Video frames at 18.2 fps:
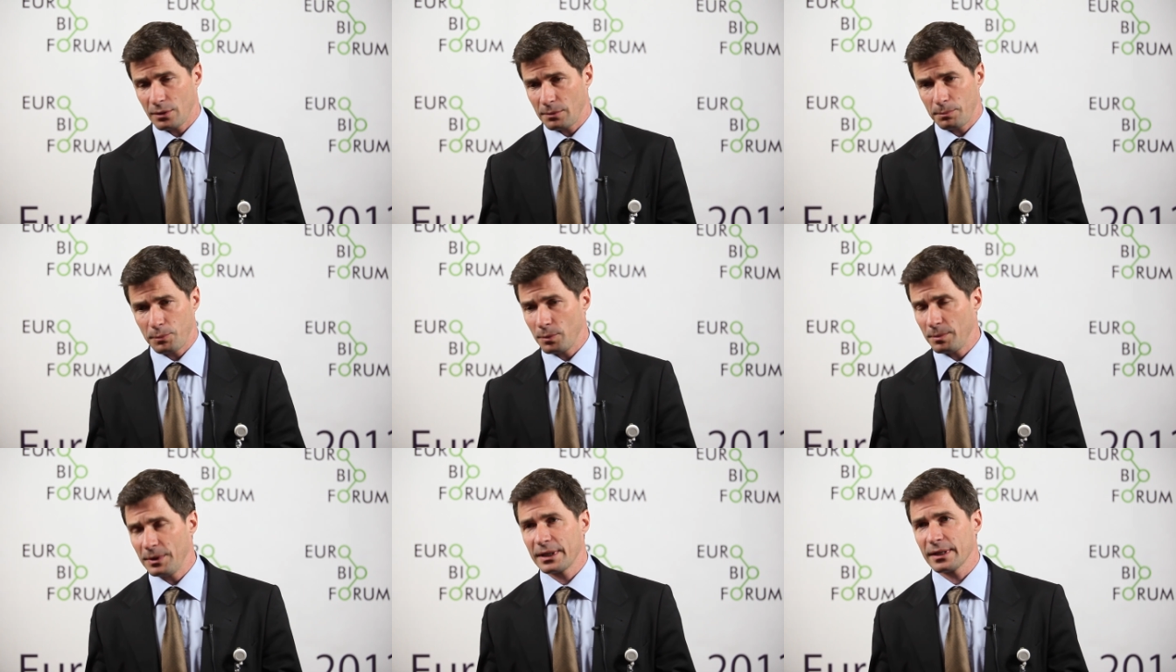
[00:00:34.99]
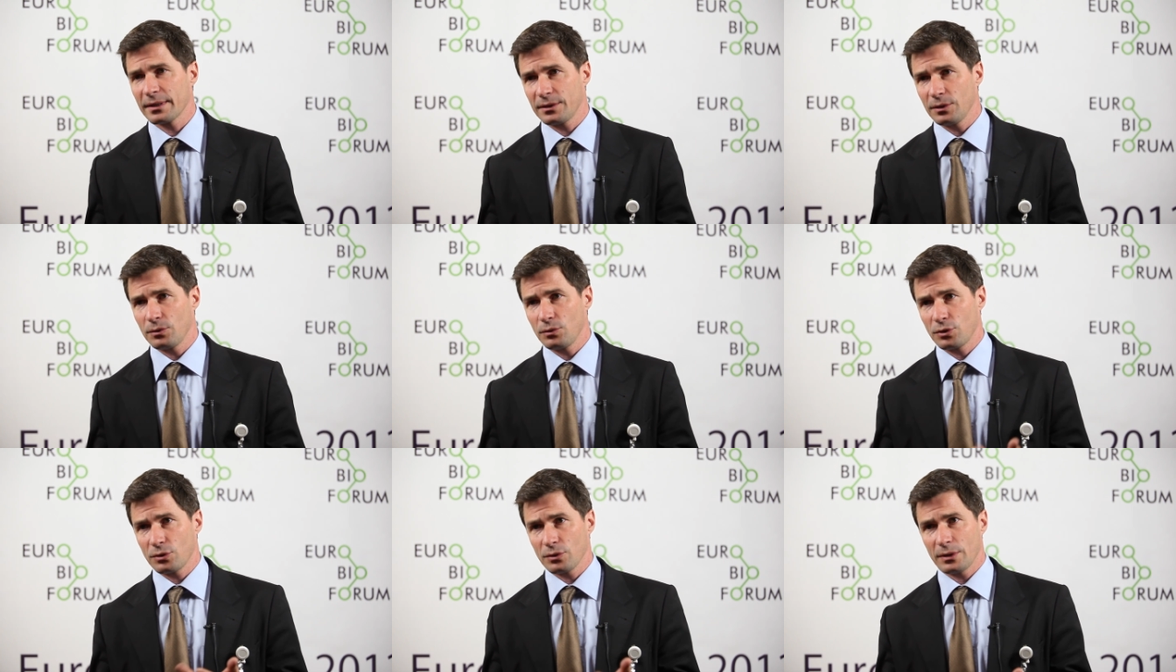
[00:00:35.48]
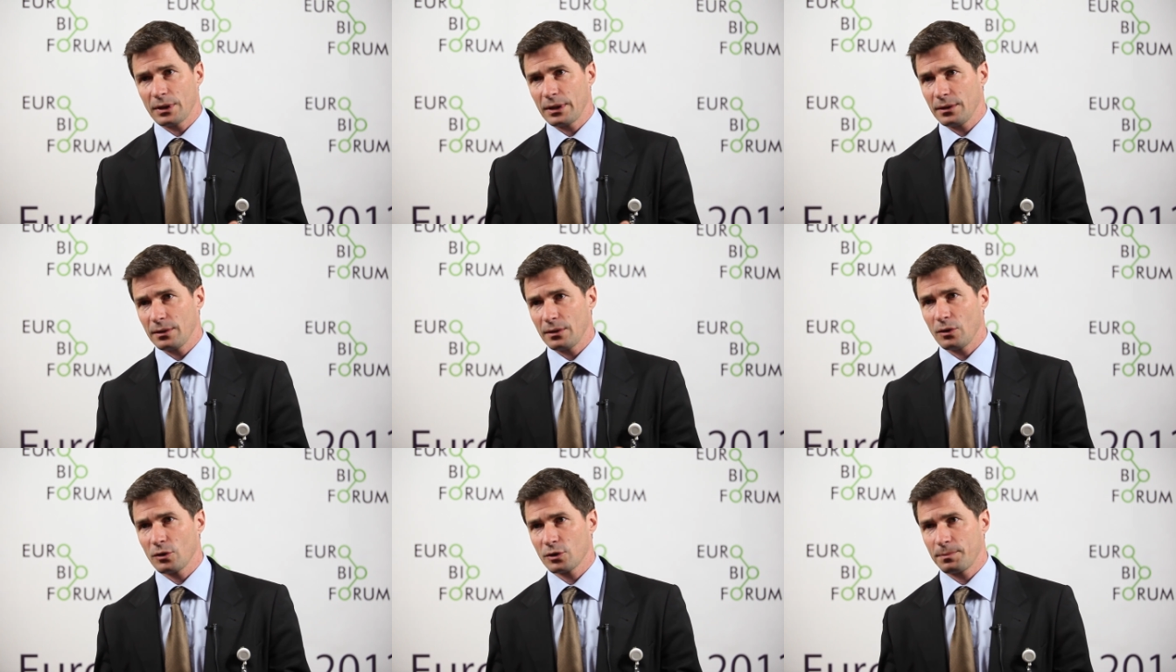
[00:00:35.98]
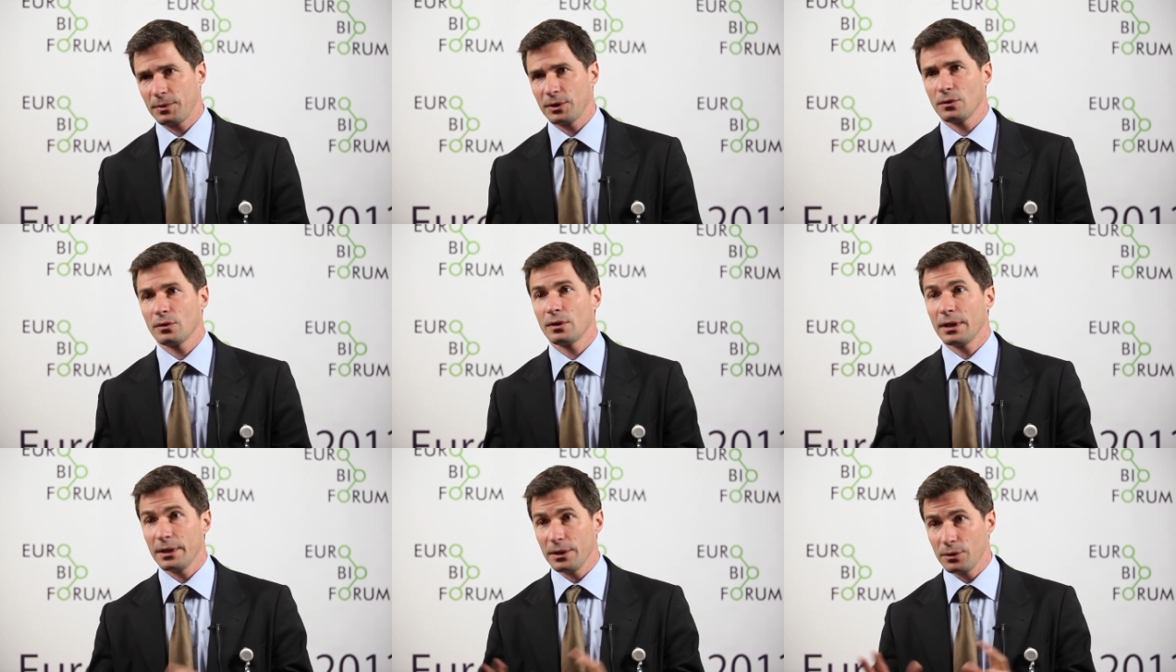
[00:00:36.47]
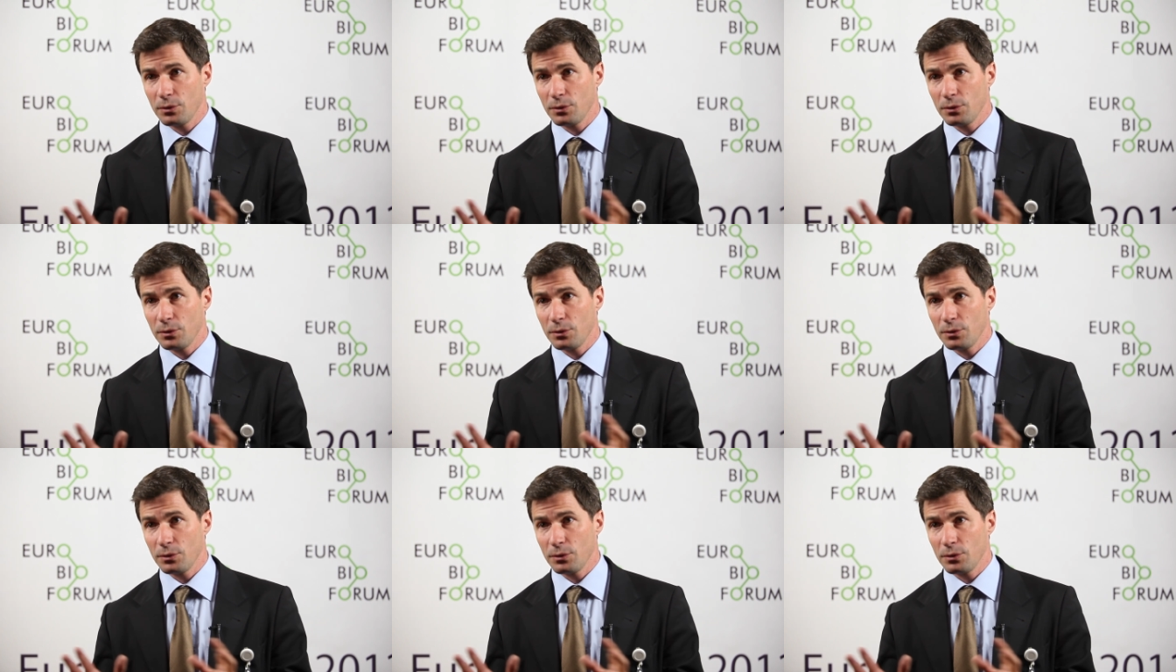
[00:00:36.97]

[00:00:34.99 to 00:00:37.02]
public institutions and hospitals in